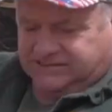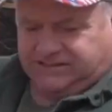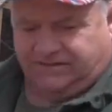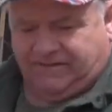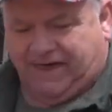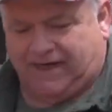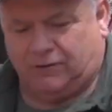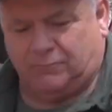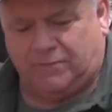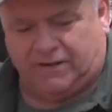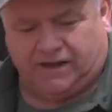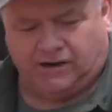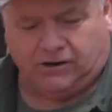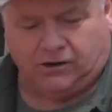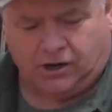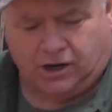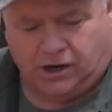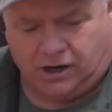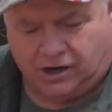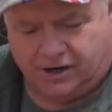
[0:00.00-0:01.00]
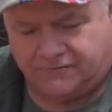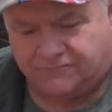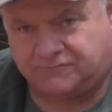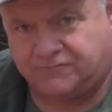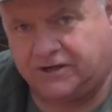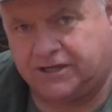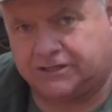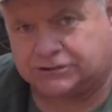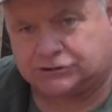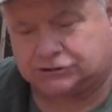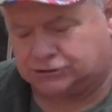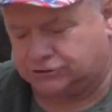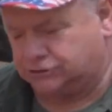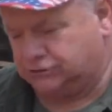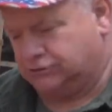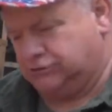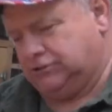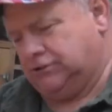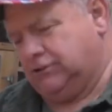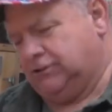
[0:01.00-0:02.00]
And that'll be a lot of fish.
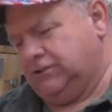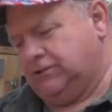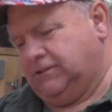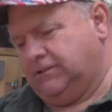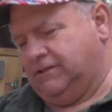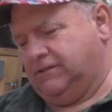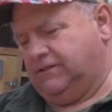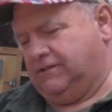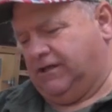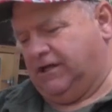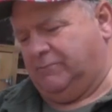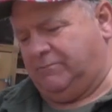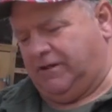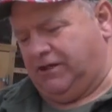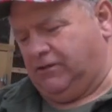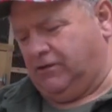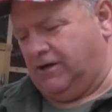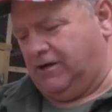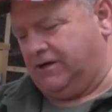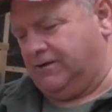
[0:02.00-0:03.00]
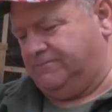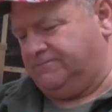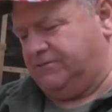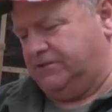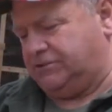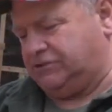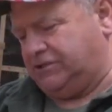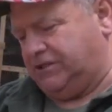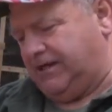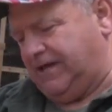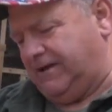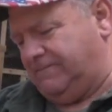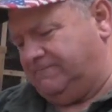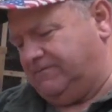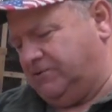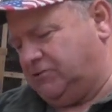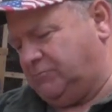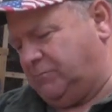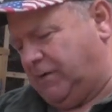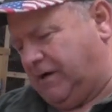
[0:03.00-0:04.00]
That'll be a lot of fish in that
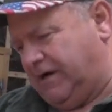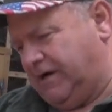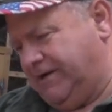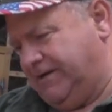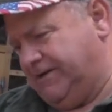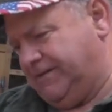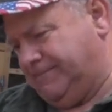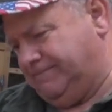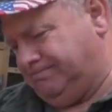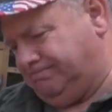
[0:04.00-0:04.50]
fish pie.